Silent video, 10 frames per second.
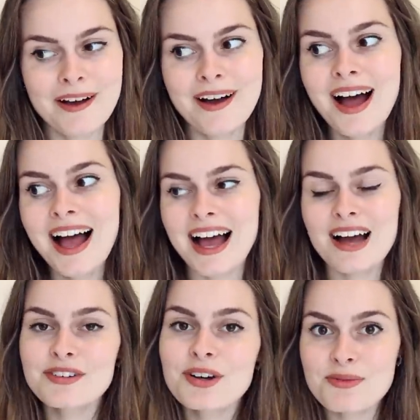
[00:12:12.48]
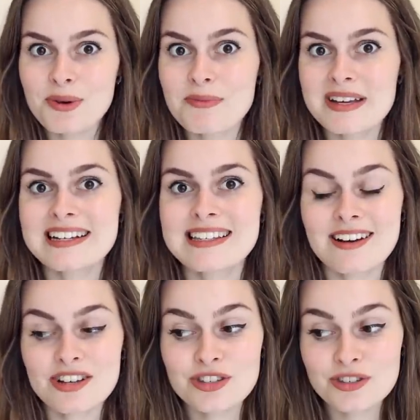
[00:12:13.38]
but I haven't got them on me because they
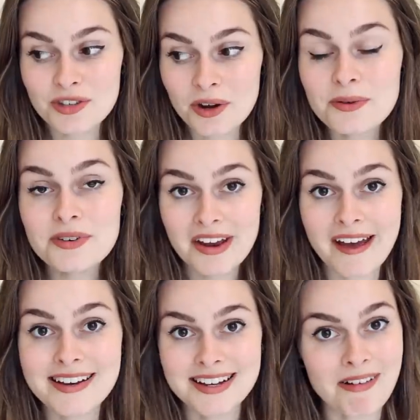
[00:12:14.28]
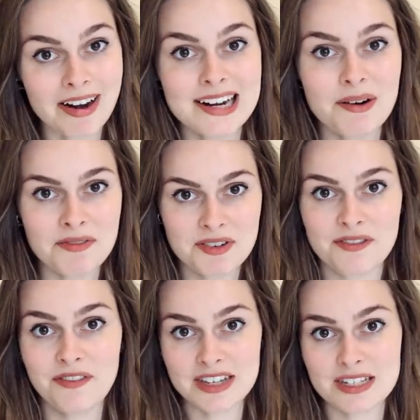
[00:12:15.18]
are so dirty right now after
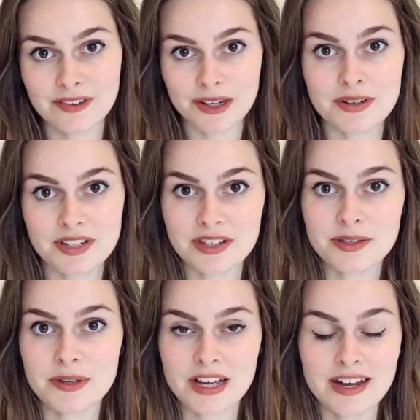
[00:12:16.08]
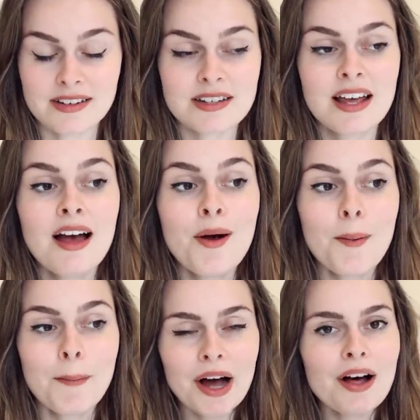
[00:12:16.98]
the festival I went to this weekend.
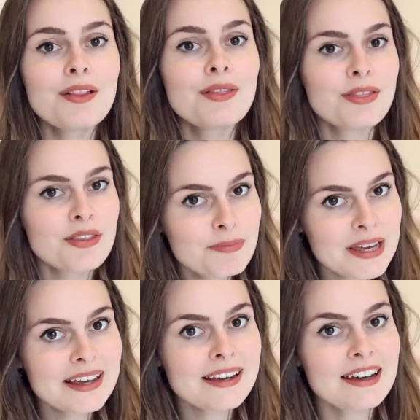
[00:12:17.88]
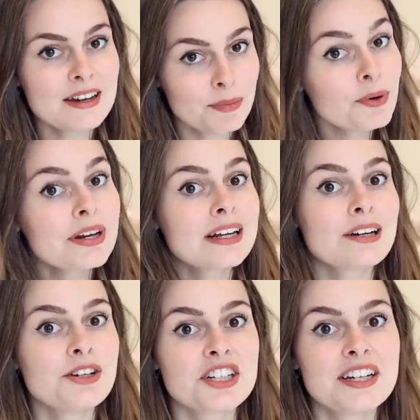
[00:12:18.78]
But the big and important
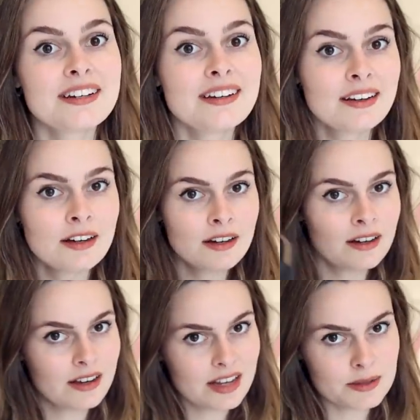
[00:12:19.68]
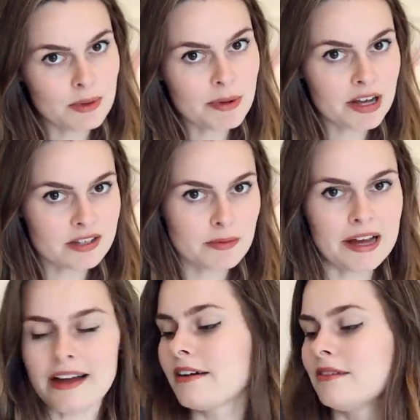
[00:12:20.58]
inclusion is my Birks are
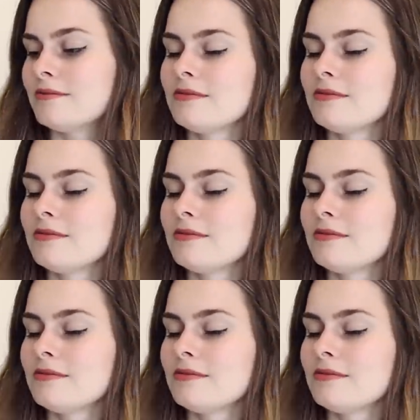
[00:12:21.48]
back.